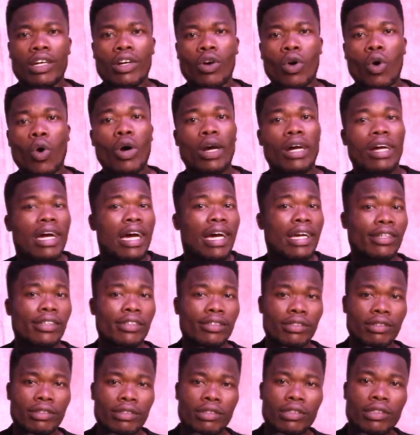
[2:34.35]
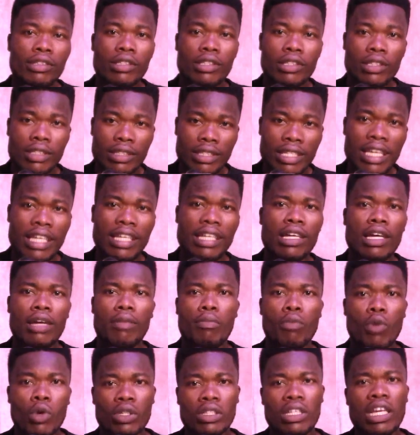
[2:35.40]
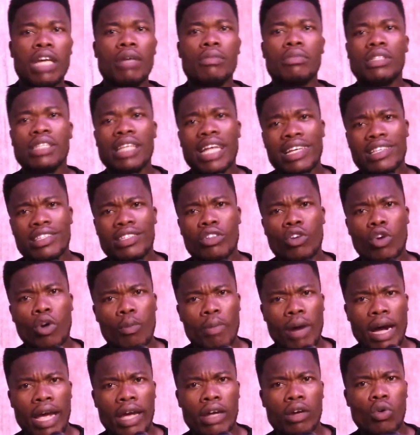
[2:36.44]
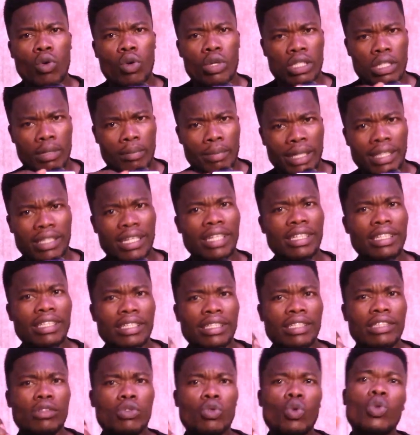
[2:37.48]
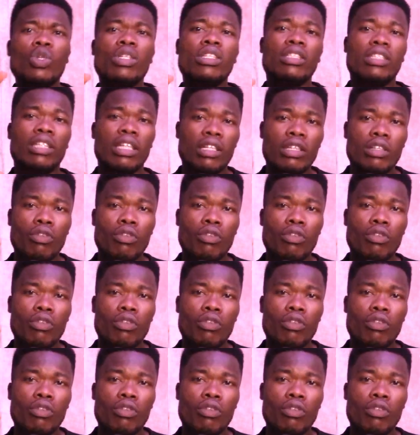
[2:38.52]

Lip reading: or Kai said more times last year or buy no sham maternity no she